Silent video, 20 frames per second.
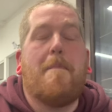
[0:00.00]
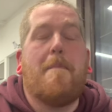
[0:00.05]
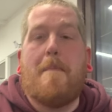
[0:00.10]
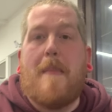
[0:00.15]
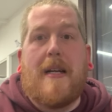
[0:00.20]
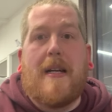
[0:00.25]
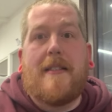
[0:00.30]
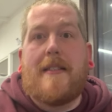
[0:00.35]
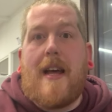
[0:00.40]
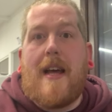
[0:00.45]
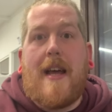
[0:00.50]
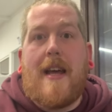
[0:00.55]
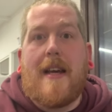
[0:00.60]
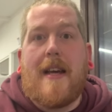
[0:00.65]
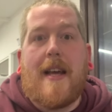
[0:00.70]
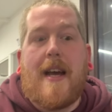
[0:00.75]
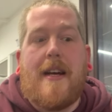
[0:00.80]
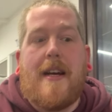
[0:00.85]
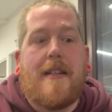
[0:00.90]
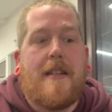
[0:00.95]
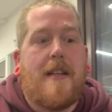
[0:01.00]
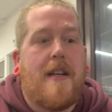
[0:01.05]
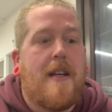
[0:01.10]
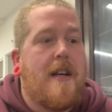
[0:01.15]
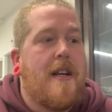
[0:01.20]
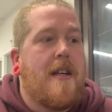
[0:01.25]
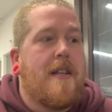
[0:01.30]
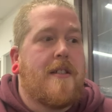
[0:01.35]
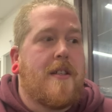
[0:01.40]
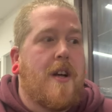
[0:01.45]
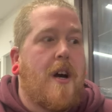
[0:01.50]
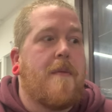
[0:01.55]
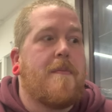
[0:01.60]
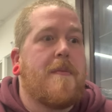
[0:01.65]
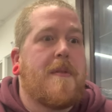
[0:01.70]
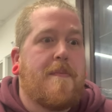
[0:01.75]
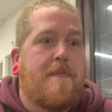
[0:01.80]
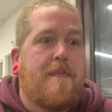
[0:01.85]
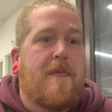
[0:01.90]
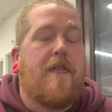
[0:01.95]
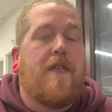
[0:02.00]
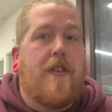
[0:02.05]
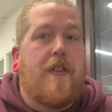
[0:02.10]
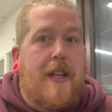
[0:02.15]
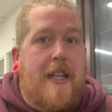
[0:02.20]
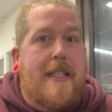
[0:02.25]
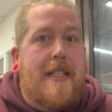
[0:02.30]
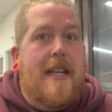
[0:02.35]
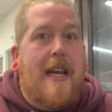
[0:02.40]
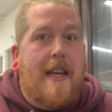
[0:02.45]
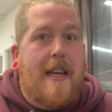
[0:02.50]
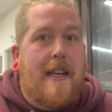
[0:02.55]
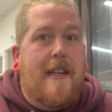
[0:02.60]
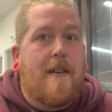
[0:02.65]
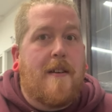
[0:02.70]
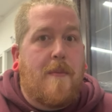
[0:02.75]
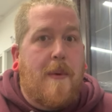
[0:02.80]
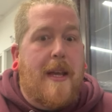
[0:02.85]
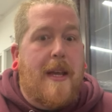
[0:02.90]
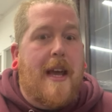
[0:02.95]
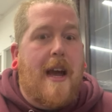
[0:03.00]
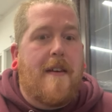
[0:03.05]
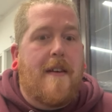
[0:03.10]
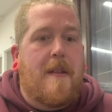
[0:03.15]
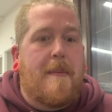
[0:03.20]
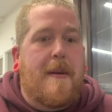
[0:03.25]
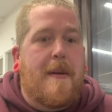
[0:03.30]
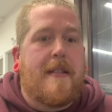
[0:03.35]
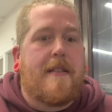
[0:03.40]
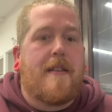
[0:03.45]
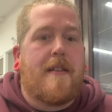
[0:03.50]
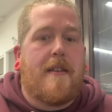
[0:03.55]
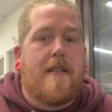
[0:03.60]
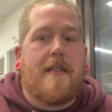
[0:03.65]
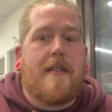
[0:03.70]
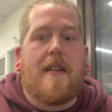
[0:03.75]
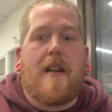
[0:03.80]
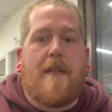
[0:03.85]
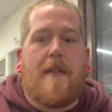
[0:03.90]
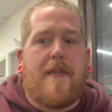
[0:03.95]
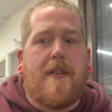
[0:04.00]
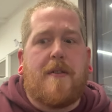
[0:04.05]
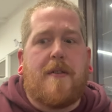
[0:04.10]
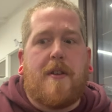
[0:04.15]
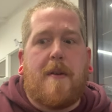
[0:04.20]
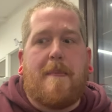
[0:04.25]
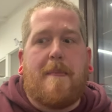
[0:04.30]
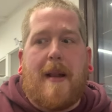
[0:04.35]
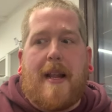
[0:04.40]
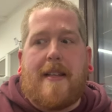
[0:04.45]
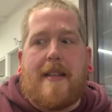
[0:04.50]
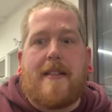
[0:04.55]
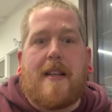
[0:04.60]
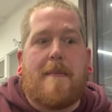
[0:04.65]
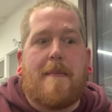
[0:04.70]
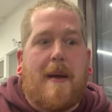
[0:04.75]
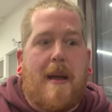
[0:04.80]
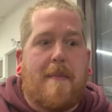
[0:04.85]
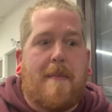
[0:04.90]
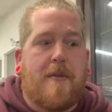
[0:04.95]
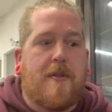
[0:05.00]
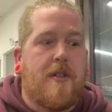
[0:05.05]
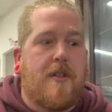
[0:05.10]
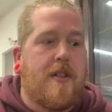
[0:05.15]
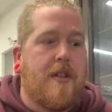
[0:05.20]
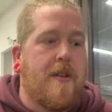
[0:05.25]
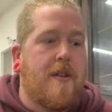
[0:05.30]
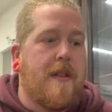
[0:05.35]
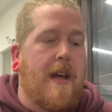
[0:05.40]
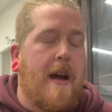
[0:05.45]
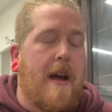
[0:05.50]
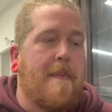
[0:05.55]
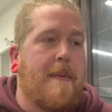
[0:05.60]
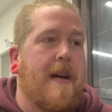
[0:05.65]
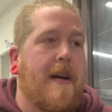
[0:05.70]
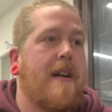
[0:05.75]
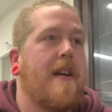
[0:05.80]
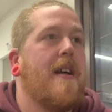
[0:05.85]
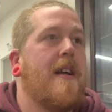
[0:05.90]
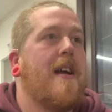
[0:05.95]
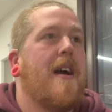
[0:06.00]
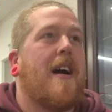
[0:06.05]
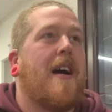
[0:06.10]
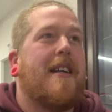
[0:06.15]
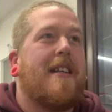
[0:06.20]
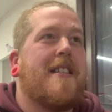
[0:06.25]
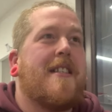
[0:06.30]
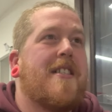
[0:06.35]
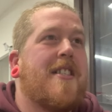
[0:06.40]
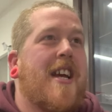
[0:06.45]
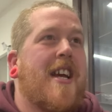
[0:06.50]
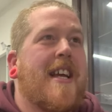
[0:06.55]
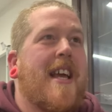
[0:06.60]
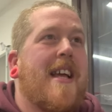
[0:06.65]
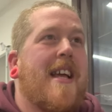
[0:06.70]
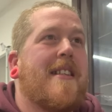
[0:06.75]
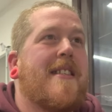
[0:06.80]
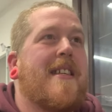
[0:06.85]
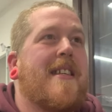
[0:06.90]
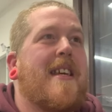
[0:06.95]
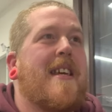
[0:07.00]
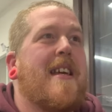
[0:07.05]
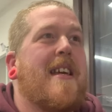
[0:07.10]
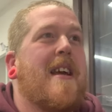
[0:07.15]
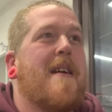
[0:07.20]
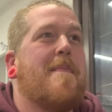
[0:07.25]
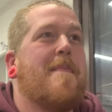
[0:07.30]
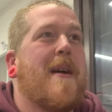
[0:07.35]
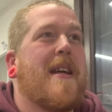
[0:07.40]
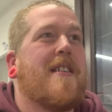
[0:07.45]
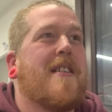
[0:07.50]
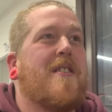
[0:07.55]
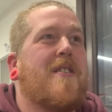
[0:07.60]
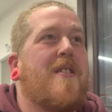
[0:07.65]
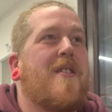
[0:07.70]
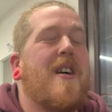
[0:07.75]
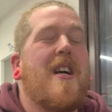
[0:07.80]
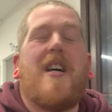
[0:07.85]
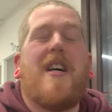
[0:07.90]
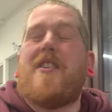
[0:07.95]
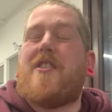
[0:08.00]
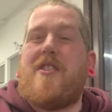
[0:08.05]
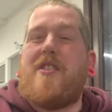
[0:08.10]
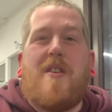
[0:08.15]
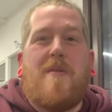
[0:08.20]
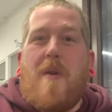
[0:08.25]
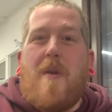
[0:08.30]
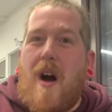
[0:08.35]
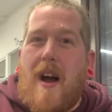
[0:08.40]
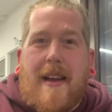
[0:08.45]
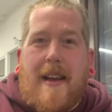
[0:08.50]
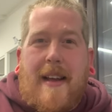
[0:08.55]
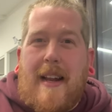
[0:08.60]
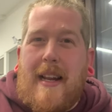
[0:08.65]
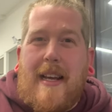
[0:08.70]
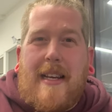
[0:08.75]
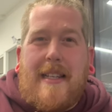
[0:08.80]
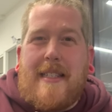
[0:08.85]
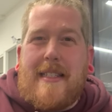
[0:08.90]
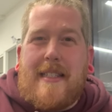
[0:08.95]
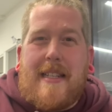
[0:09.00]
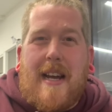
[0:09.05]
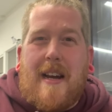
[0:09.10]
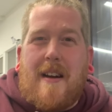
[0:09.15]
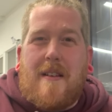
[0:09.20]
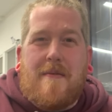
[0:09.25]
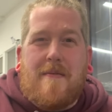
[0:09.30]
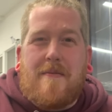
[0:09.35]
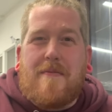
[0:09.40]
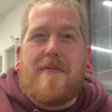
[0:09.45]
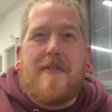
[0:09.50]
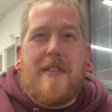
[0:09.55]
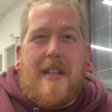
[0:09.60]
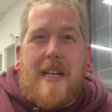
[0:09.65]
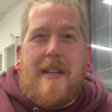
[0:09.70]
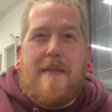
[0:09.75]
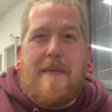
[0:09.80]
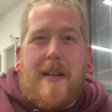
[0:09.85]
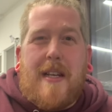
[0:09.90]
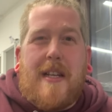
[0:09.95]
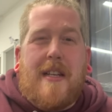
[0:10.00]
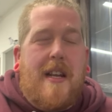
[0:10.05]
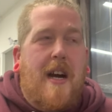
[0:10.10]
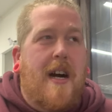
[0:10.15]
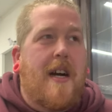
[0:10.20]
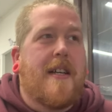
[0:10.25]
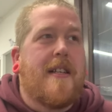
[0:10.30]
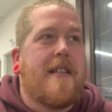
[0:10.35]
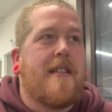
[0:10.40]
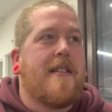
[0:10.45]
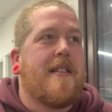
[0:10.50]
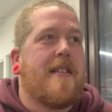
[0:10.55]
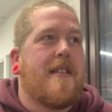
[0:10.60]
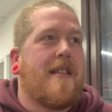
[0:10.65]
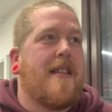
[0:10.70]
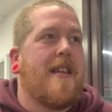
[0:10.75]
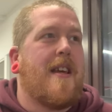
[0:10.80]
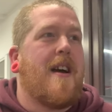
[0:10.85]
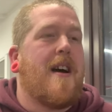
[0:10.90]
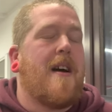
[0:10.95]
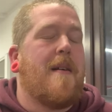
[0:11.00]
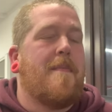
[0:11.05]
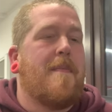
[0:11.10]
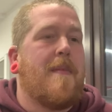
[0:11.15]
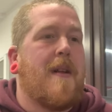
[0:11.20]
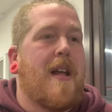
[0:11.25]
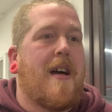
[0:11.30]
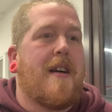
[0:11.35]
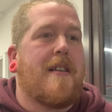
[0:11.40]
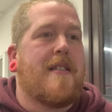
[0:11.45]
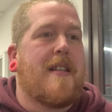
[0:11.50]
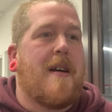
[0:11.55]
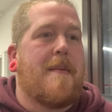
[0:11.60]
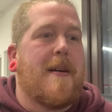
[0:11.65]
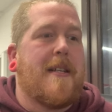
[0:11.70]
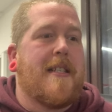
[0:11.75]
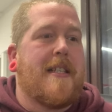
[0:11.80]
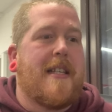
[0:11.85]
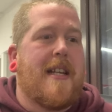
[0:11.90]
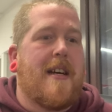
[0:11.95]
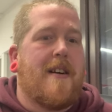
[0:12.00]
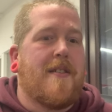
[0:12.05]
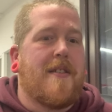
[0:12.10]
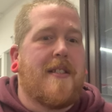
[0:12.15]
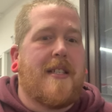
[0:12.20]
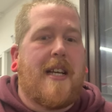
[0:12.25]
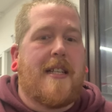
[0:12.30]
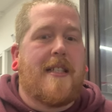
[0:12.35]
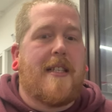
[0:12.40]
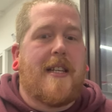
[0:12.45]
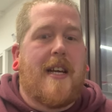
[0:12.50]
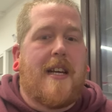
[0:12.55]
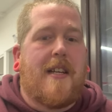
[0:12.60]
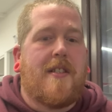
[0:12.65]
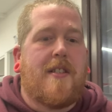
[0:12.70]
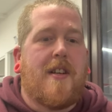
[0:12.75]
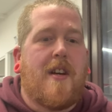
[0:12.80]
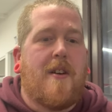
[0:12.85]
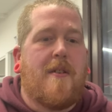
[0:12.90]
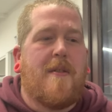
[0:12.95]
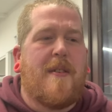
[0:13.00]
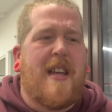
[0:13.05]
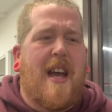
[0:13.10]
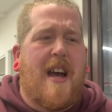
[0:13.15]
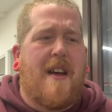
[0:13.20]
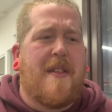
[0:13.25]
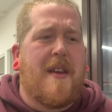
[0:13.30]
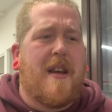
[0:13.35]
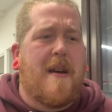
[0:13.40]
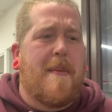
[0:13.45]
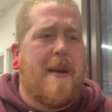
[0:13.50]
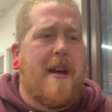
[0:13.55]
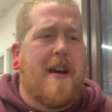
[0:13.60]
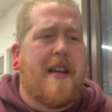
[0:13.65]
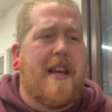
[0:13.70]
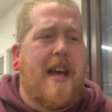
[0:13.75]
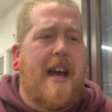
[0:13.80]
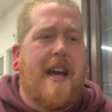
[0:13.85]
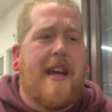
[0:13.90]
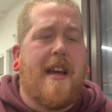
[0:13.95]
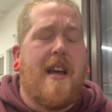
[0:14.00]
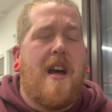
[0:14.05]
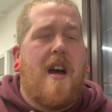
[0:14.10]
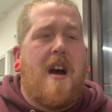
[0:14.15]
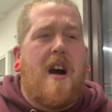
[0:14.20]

Monday again. So I'm fully taking a week out of the business and I feel so blessed that I'm able to do that. But I need to check Etsy and make sure. Do you know what? I cleared it down really, really nice the last time I did it on Saturday. So yeah, I think I'll be okay.